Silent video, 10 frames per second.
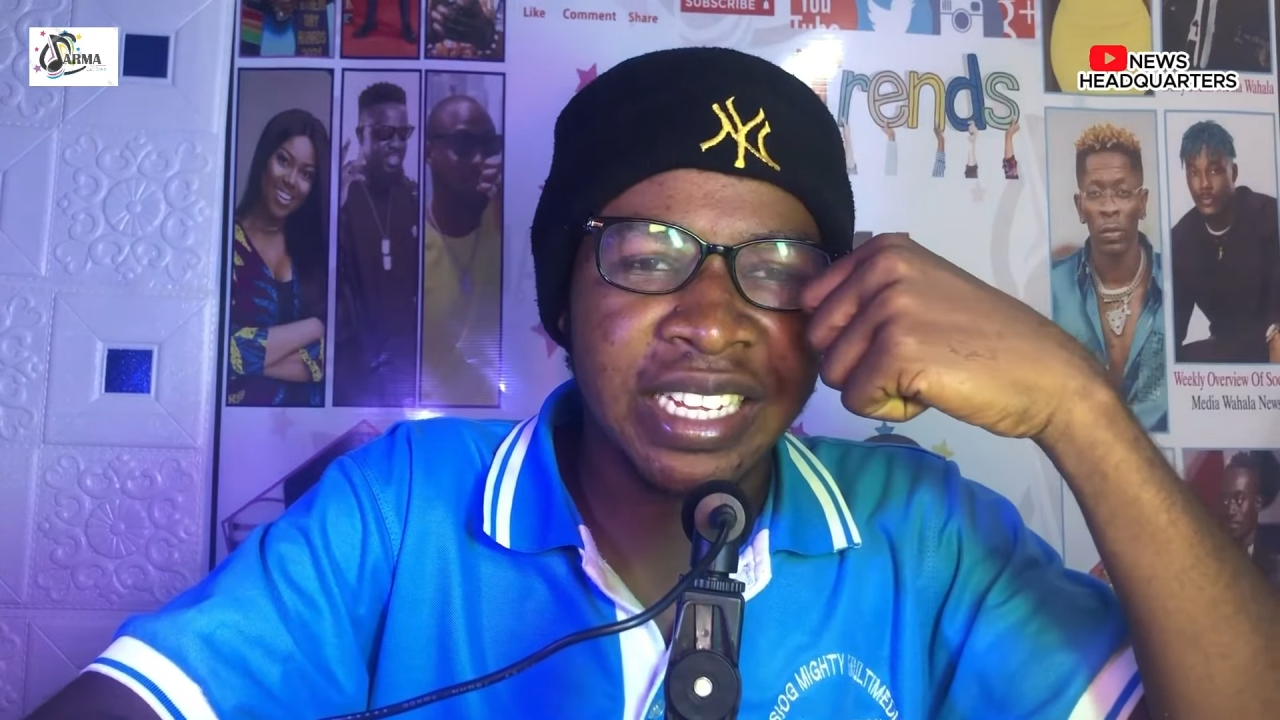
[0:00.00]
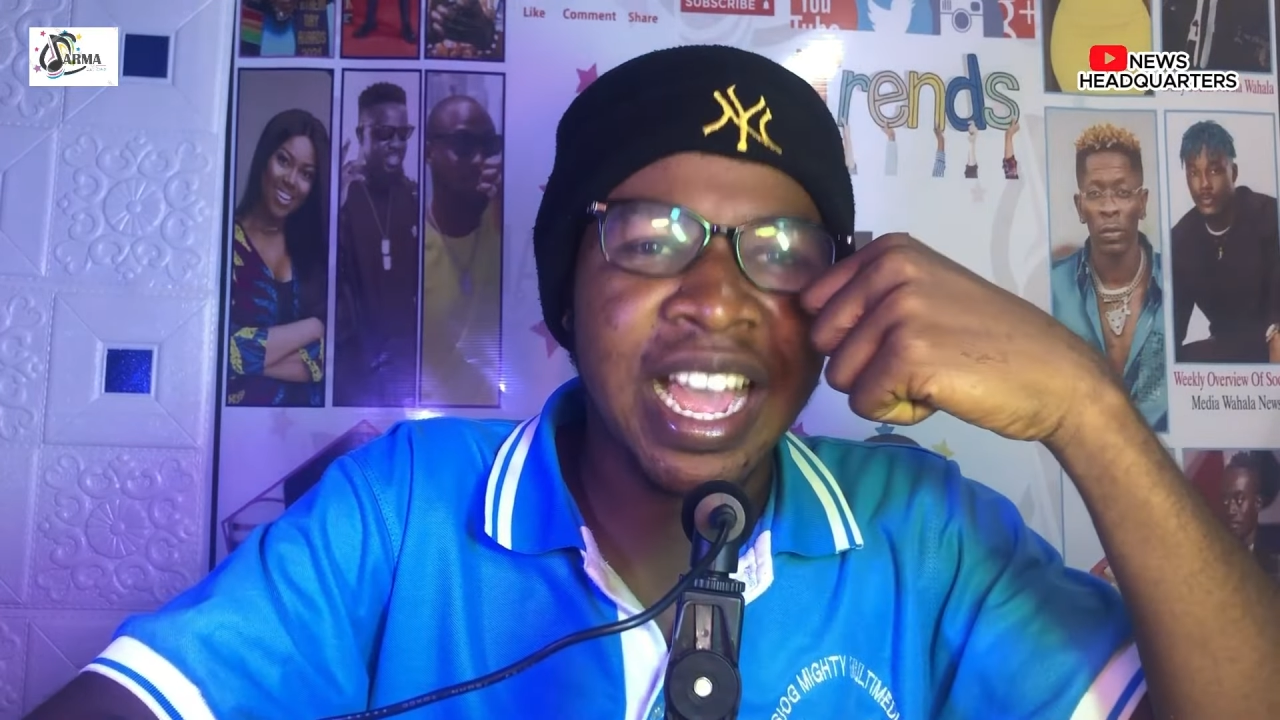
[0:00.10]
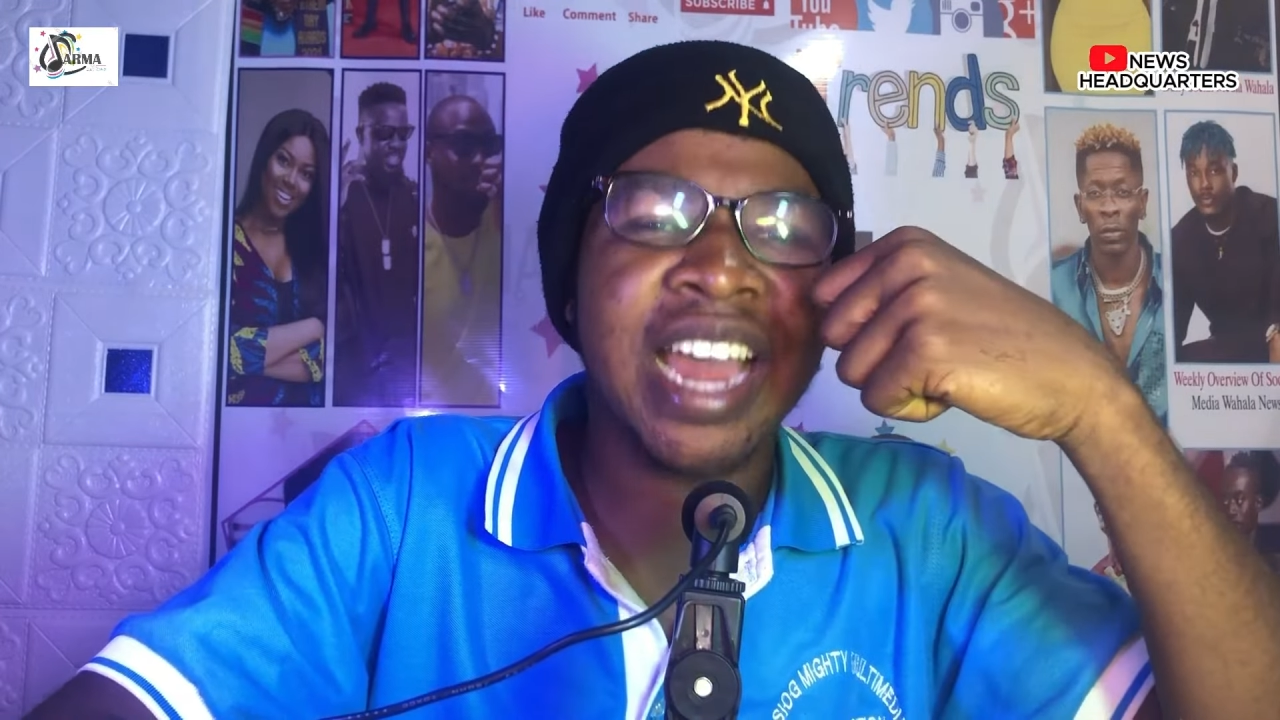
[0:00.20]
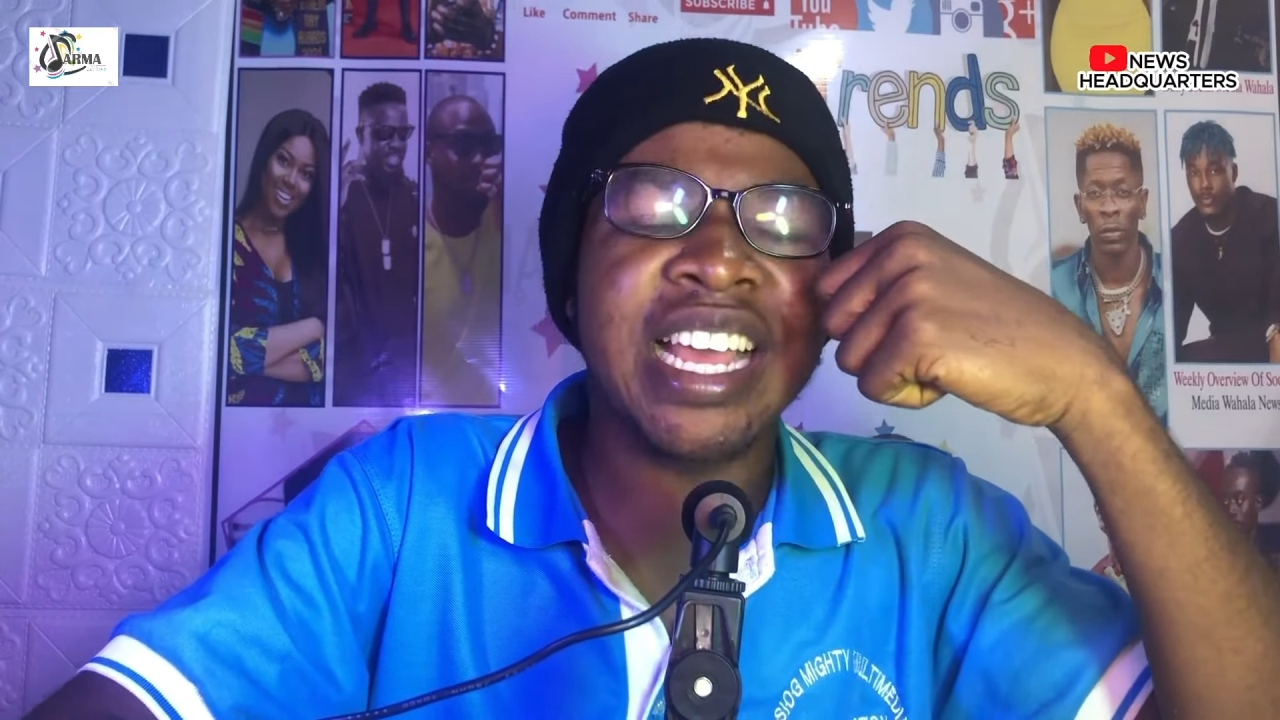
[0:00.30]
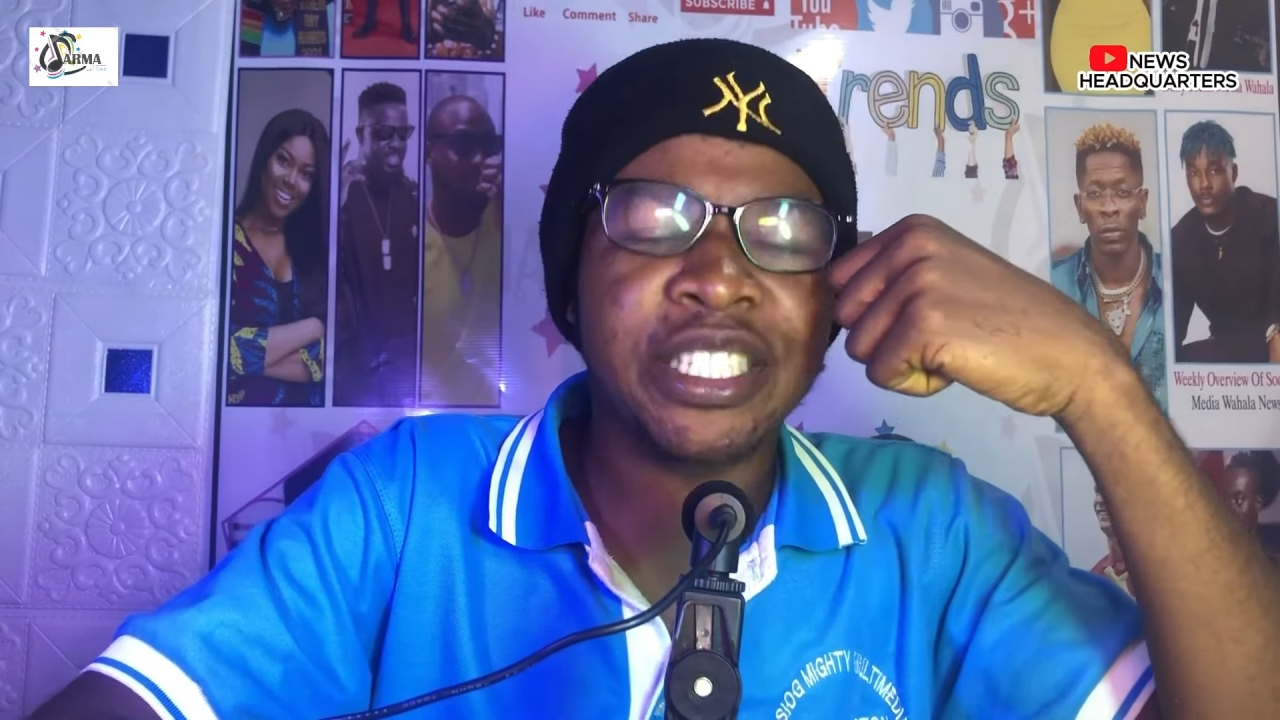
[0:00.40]

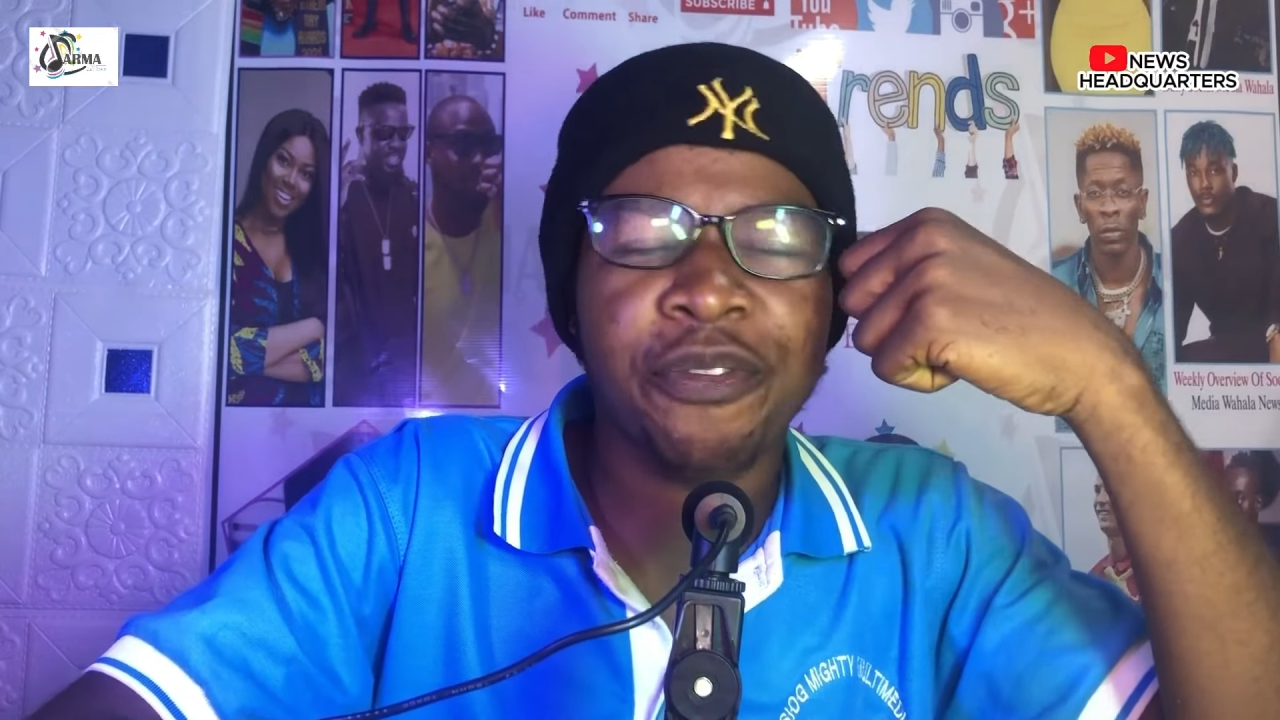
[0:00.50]
Ghana's